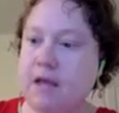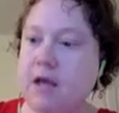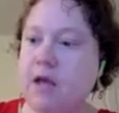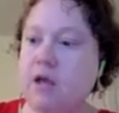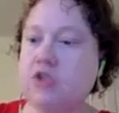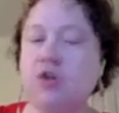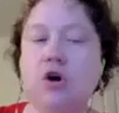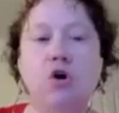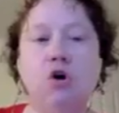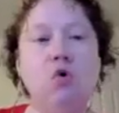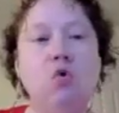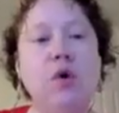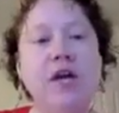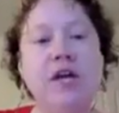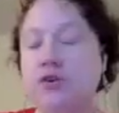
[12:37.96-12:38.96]
So
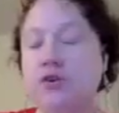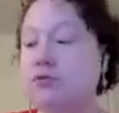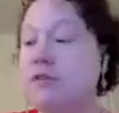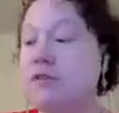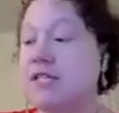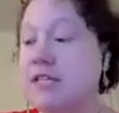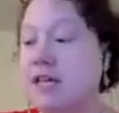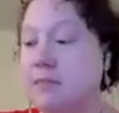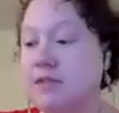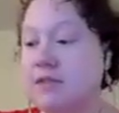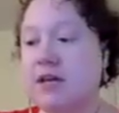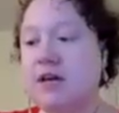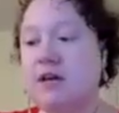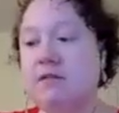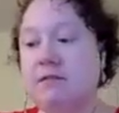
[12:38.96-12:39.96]
we can do the same
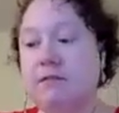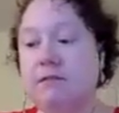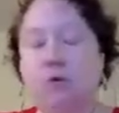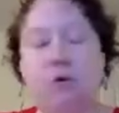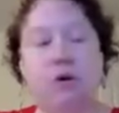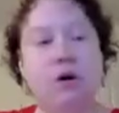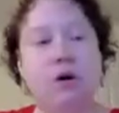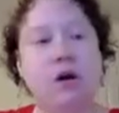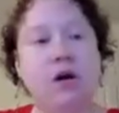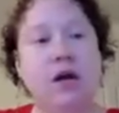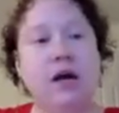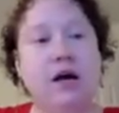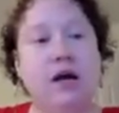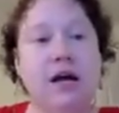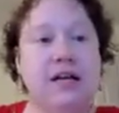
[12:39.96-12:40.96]
thing for
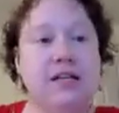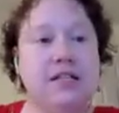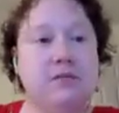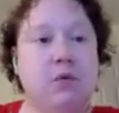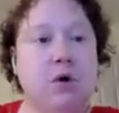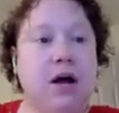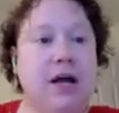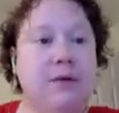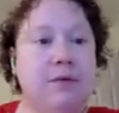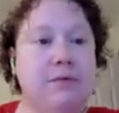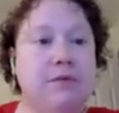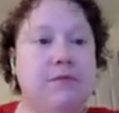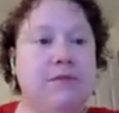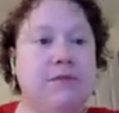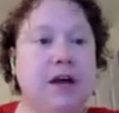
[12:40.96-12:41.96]
Sy, and we
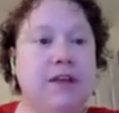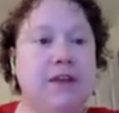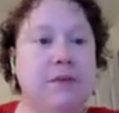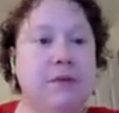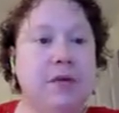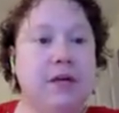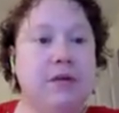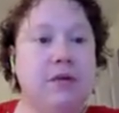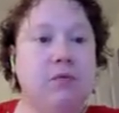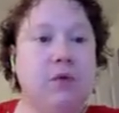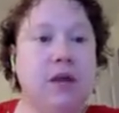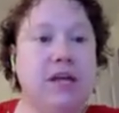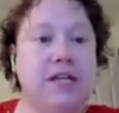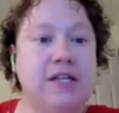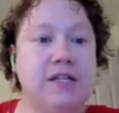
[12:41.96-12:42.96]
will find that we can
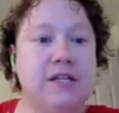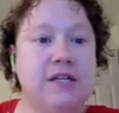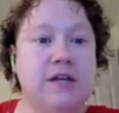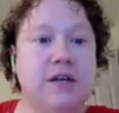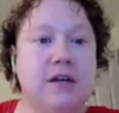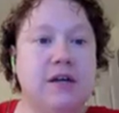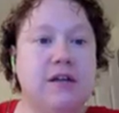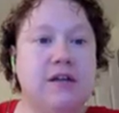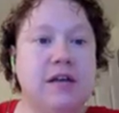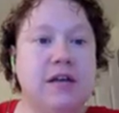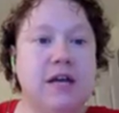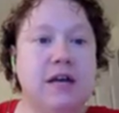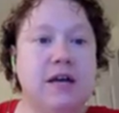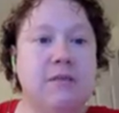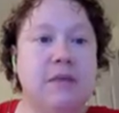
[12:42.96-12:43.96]
write
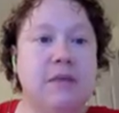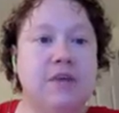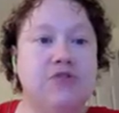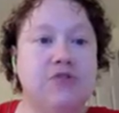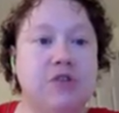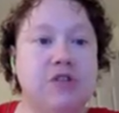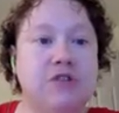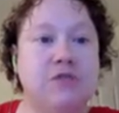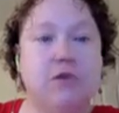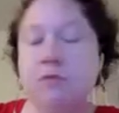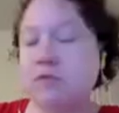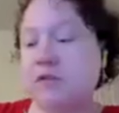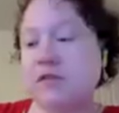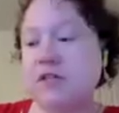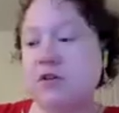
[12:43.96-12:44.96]
the matrix
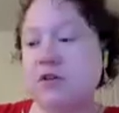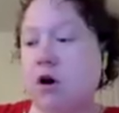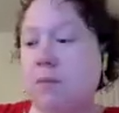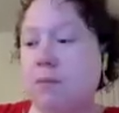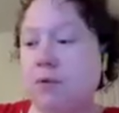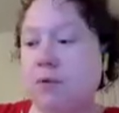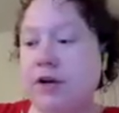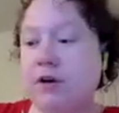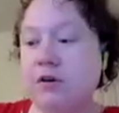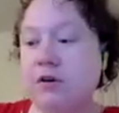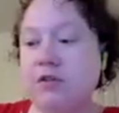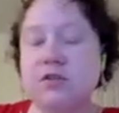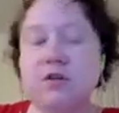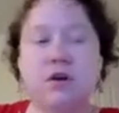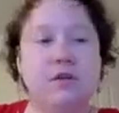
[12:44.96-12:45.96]
forms of these
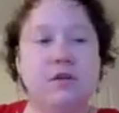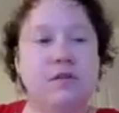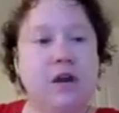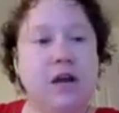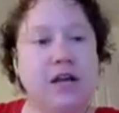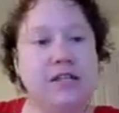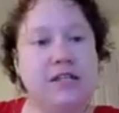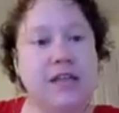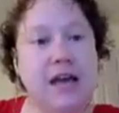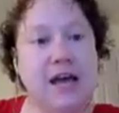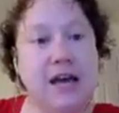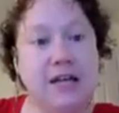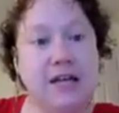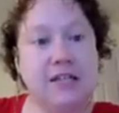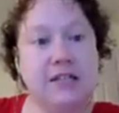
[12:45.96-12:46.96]
operators for
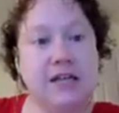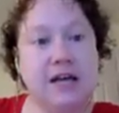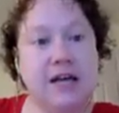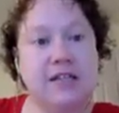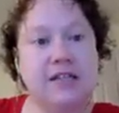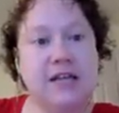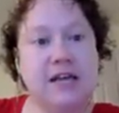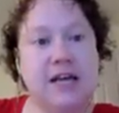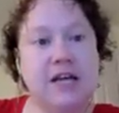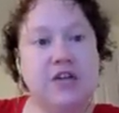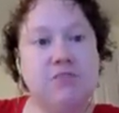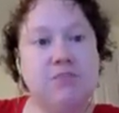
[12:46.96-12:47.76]
Sx as h